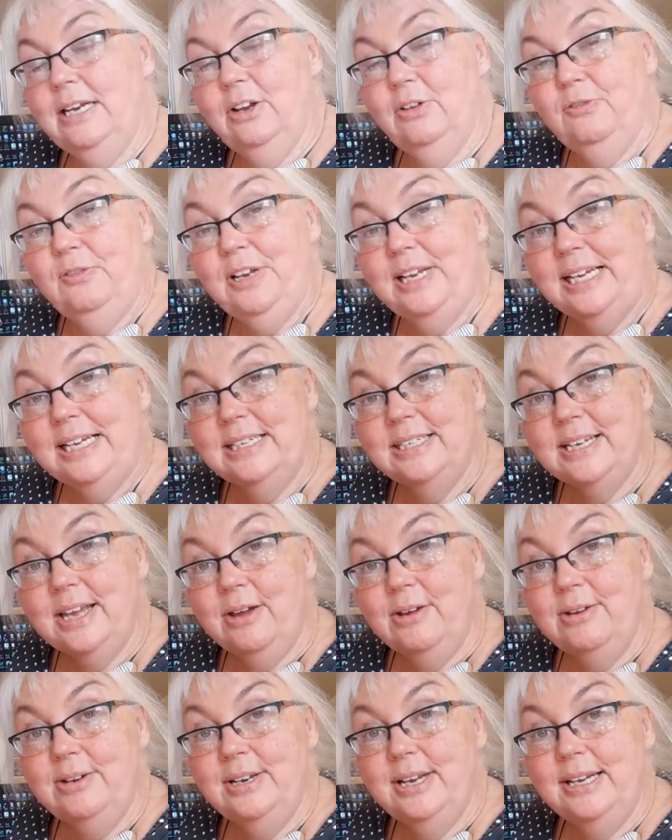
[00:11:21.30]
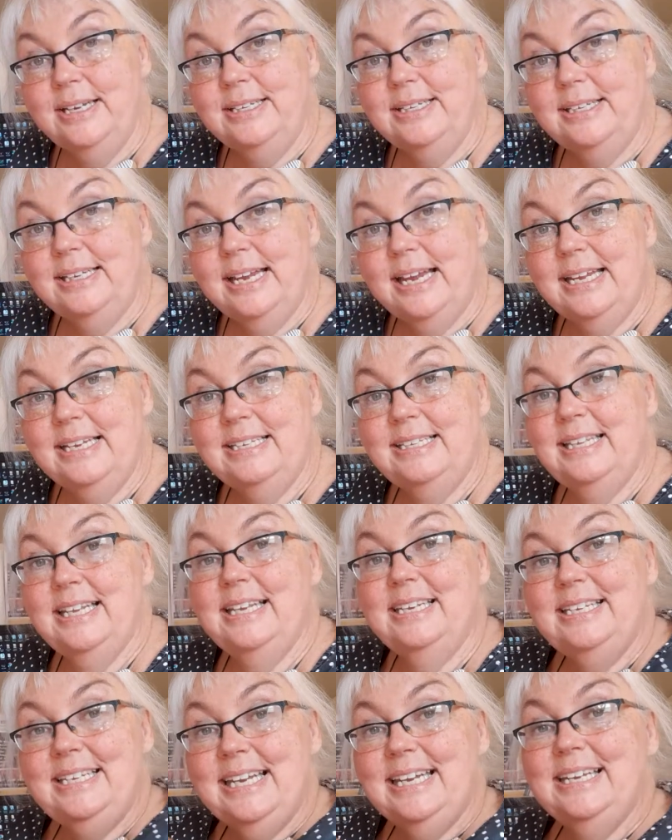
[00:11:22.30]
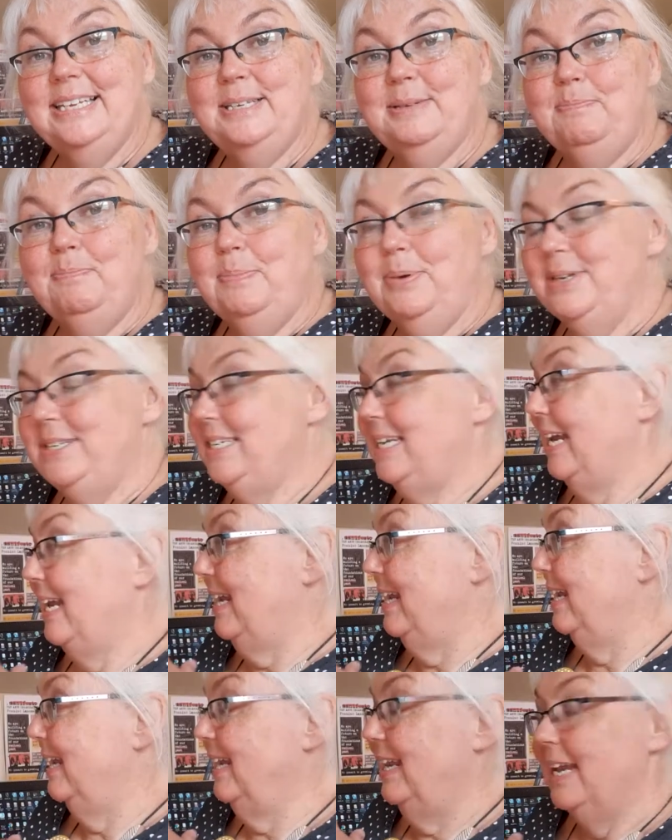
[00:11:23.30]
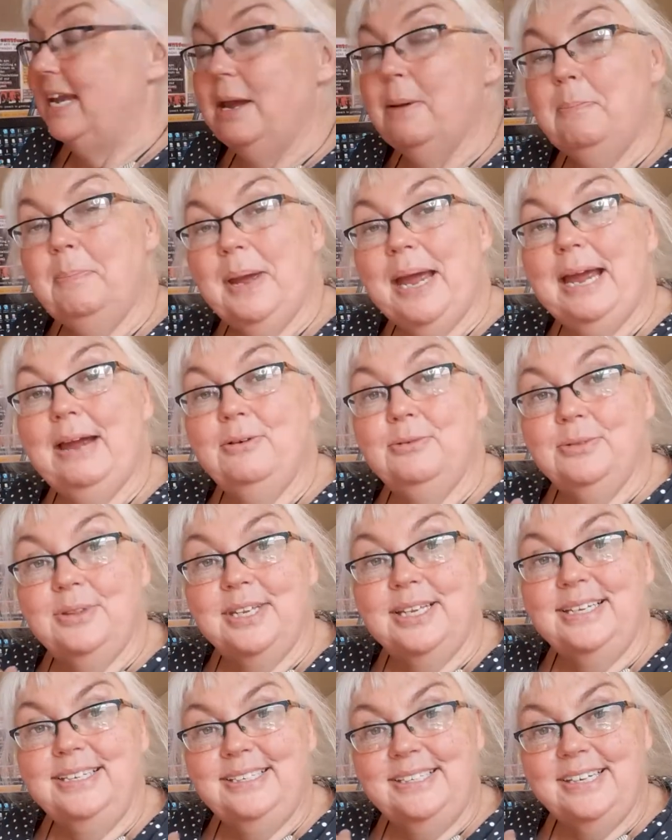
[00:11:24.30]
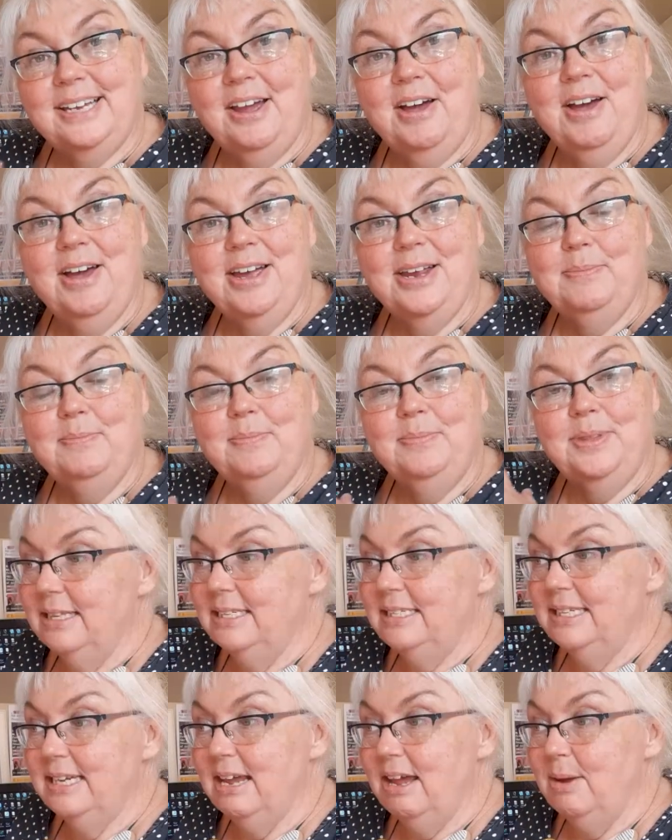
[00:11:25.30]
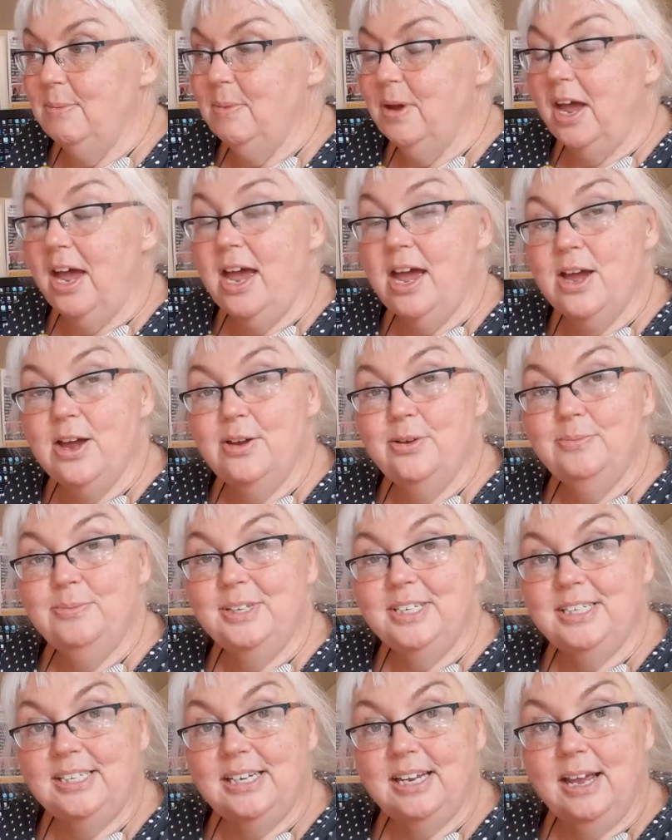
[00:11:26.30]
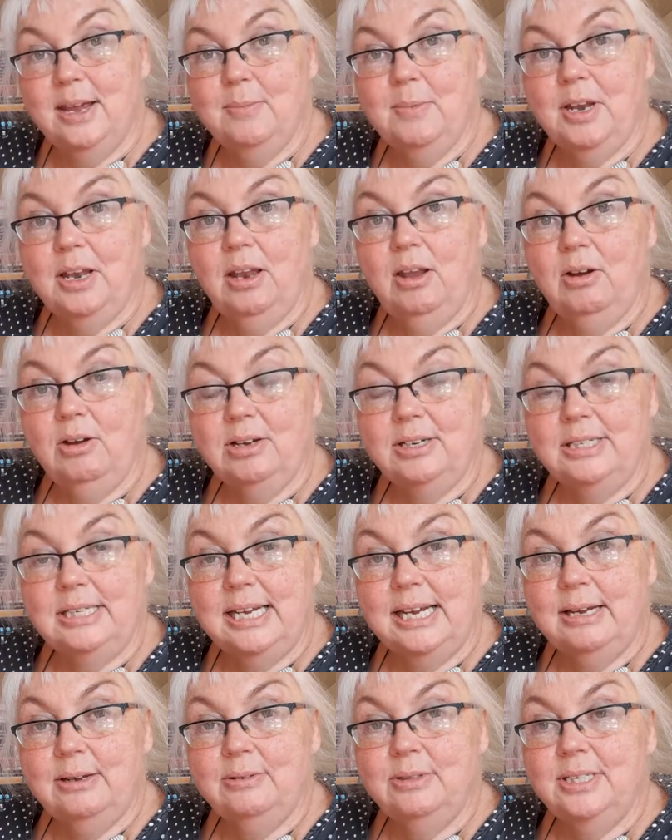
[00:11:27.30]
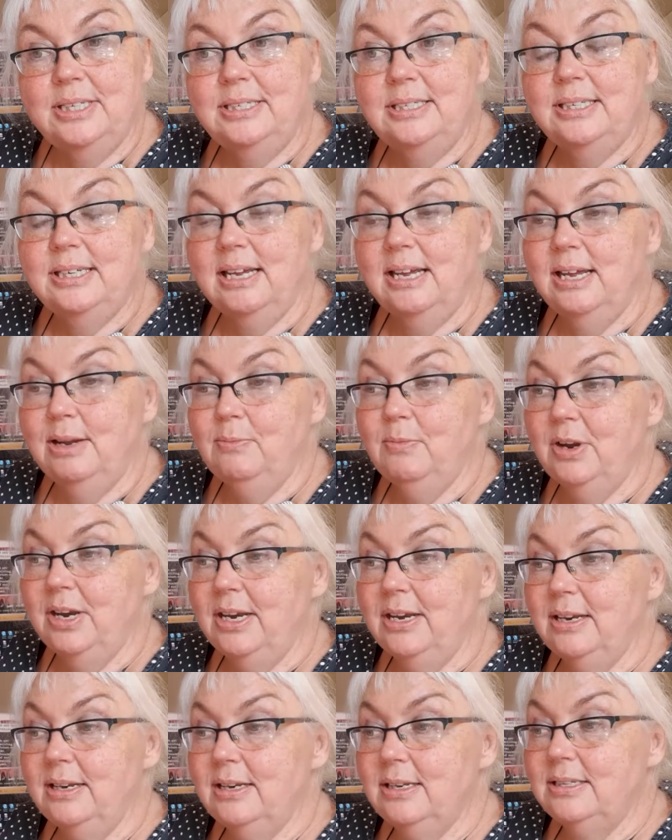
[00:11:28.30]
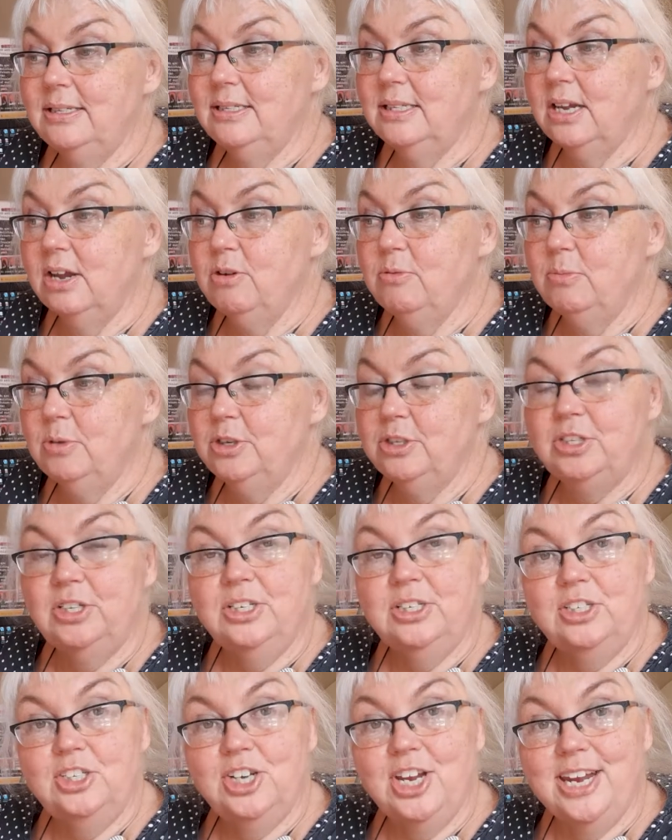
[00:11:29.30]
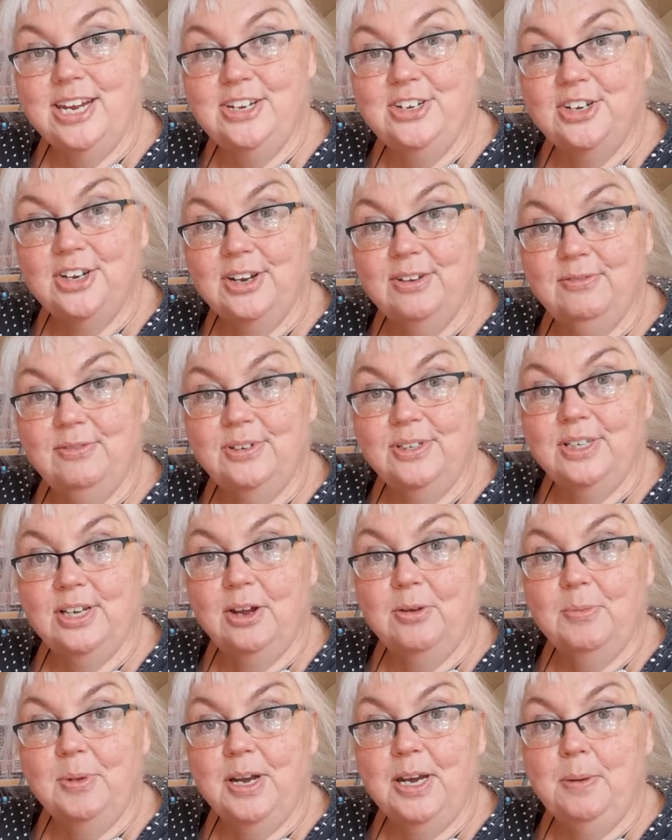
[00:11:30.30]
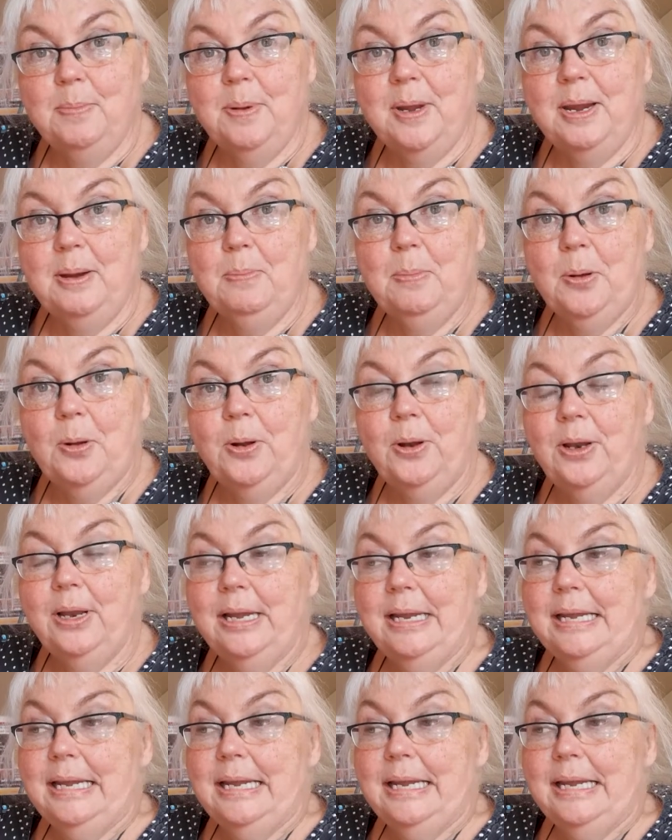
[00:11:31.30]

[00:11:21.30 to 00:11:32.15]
lovely is this is particularly about this time at home, this time at lockdown, this time when so much is changing for so many people.